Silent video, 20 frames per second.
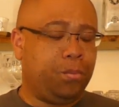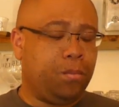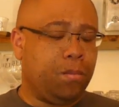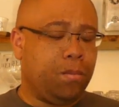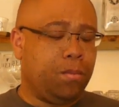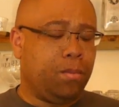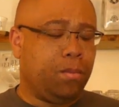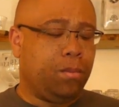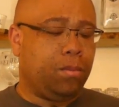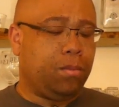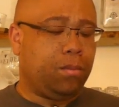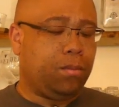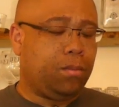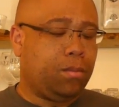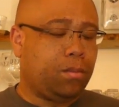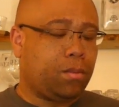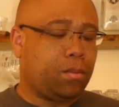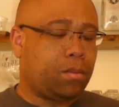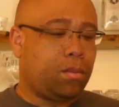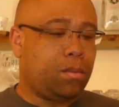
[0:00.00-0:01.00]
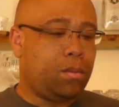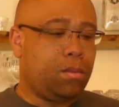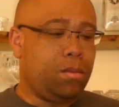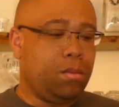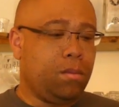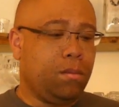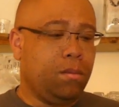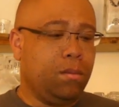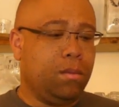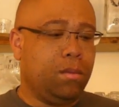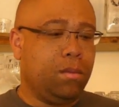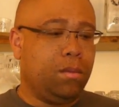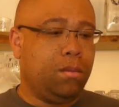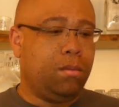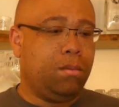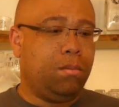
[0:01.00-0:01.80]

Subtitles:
(no one is talking)